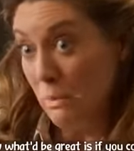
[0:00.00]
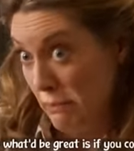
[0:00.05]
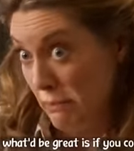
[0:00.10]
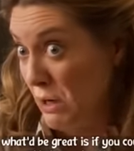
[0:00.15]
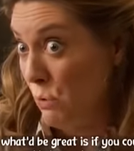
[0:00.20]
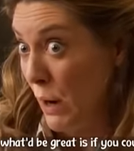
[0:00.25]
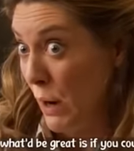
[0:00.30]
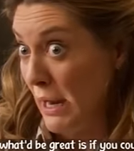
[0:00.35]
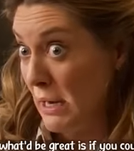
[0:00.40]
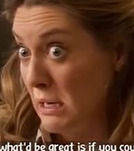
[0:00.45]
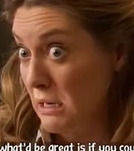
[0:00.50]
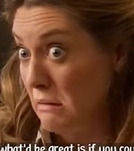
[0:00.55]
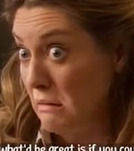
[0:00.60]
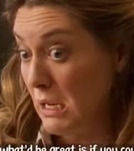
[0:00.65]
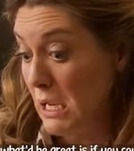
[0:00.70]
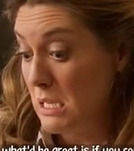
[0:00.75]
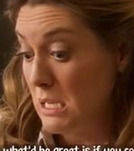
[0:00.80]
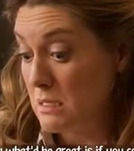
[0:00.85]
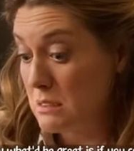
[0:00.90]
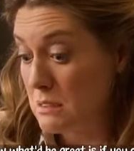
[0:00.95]
be great
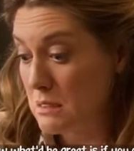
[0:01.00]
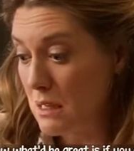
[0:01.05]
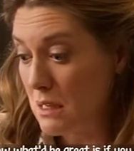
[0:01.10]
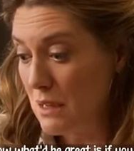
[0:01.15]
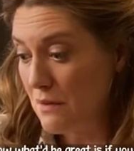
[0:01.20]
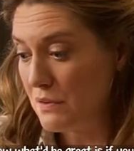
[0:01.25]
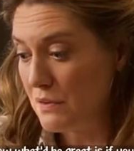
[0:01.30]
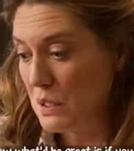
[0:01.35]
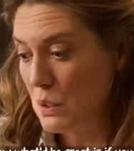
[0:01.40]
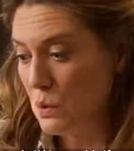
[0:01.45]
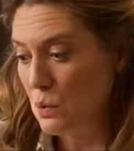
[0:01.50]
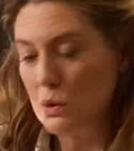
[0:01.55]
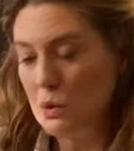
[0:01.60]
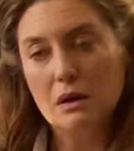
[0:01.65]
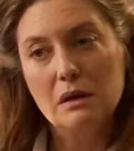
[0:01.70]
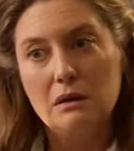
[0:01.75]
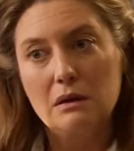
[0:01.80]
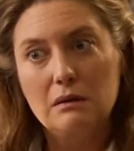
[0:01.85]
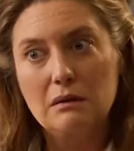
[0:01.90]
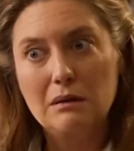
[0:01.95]
is if you
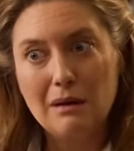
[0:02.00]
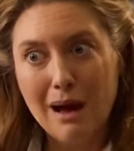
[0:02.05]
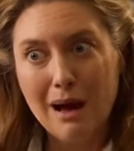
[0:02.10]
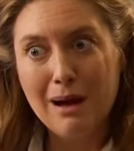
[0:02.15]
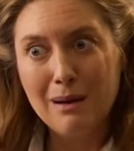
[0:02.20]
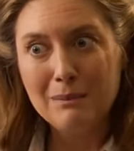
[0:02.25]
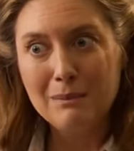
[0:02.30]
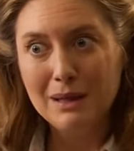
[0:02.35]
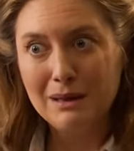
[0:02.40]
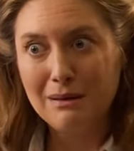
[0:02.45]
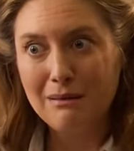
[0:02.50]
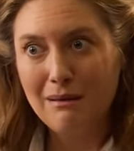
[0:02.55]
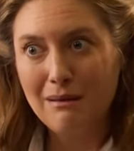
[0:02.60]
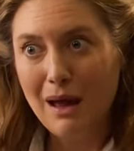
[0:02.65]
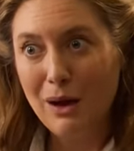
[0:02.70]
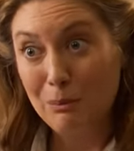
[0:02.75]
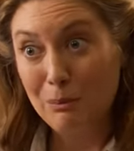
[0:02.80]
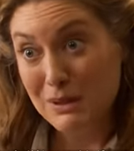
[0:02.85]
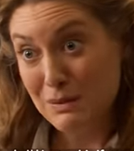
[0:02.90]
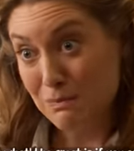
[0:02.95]
could come and
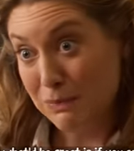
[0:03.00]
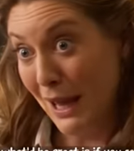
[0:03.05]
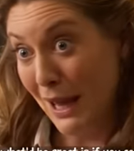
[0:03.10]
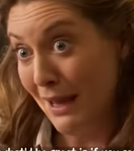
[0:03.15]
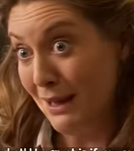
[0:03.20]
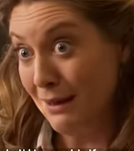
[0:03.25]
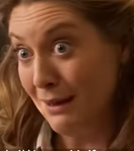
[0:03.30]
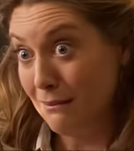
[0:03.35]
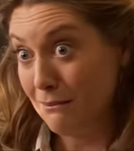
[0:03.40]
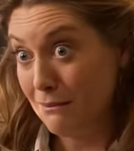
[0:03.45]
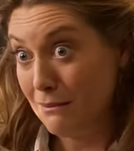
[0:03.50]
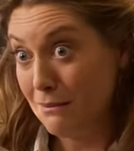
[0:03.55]
help us plan it.